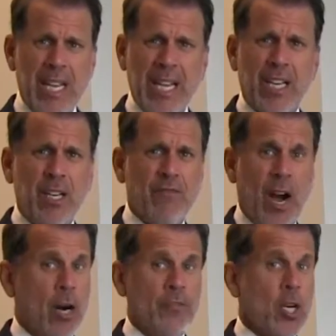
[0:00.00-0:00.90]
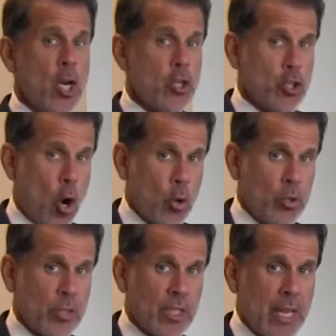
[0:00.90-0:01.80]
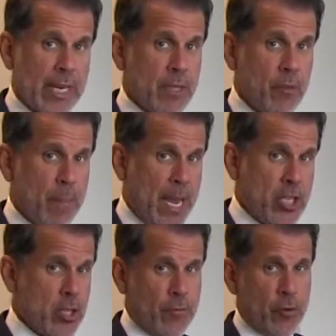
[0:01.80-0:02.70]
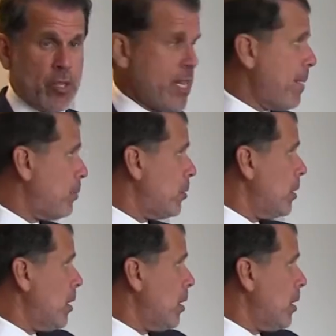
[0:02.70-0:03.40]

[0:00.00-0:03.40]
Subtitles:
It can involve total neglect of a patient, for example,